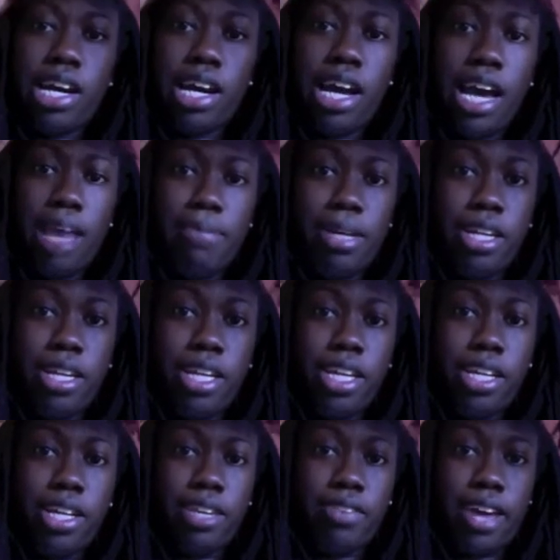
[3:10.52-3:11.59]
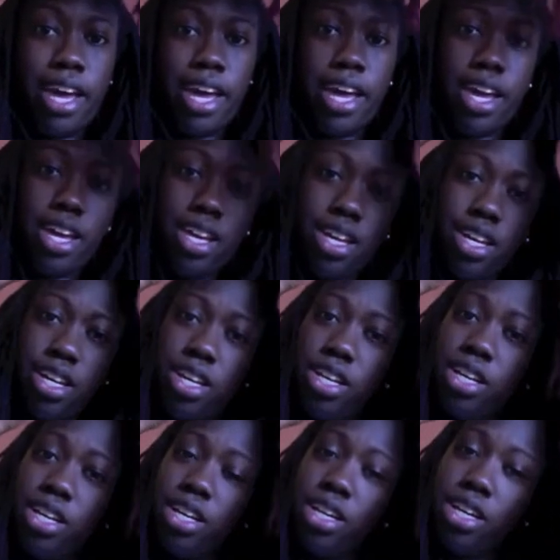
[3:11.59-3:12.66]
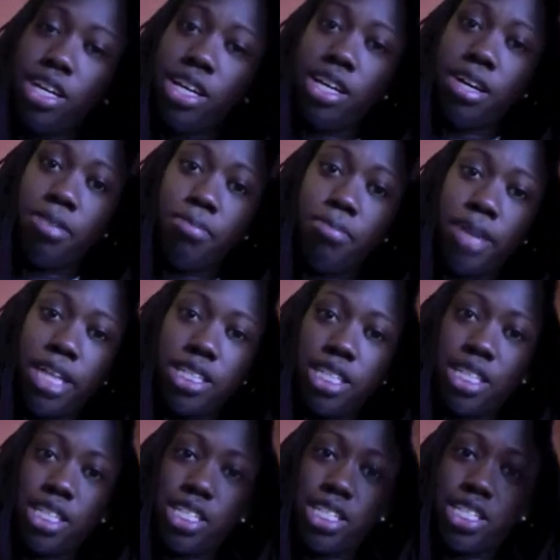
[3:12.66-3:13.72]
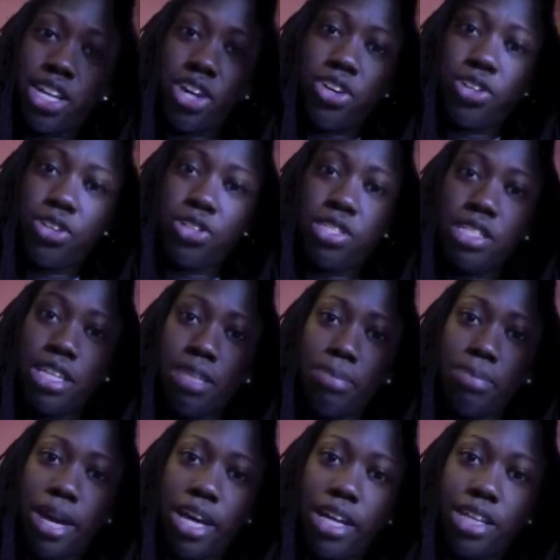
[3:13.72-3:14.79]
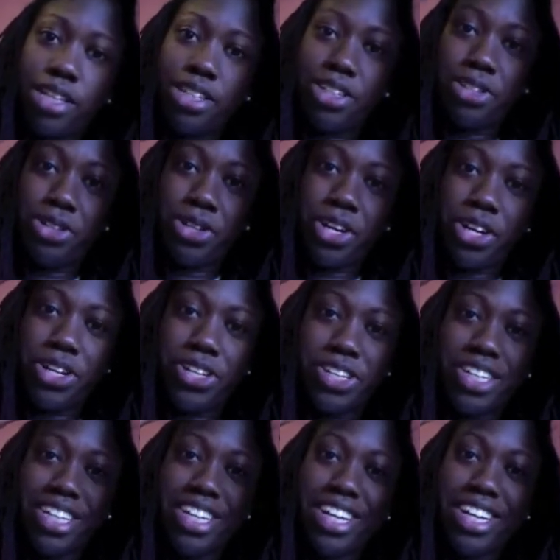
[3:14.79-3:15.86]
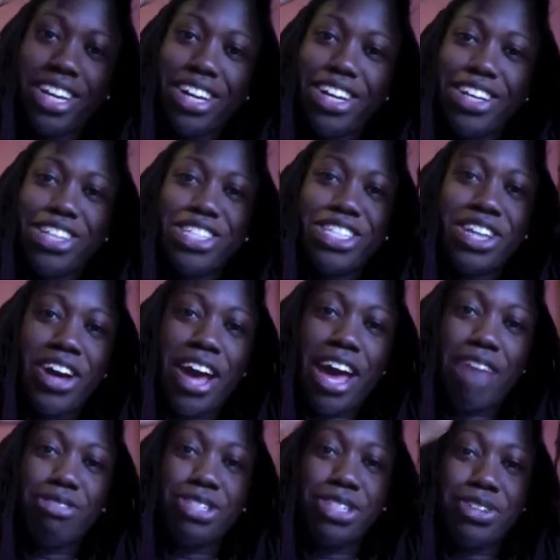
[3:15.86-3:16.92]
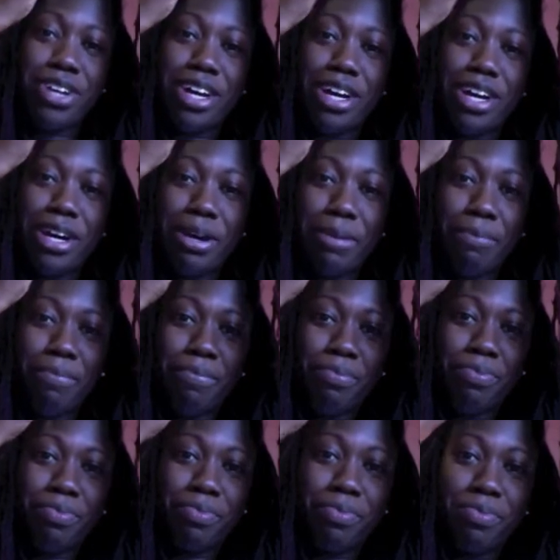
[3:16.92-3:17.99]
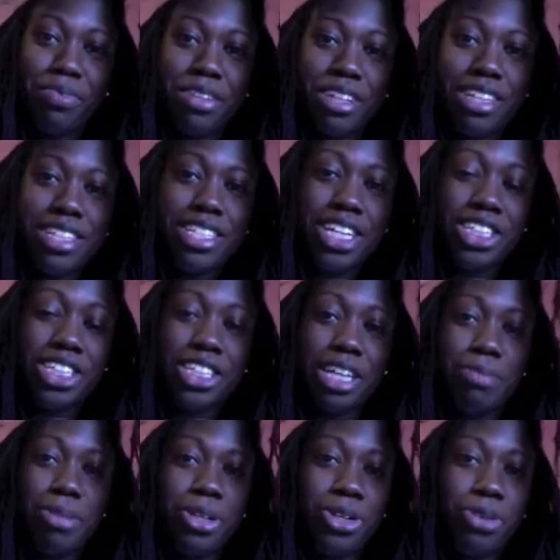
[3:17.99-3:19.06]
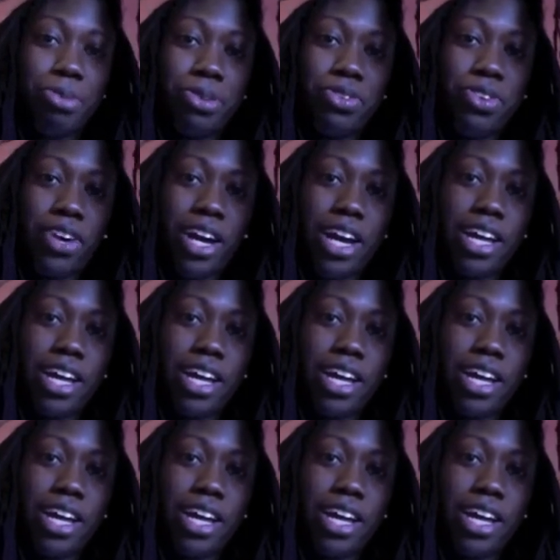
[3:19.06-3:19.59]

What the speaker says: I'm in need of a maintenance, so you see my new girl. So I have to touch it up a little before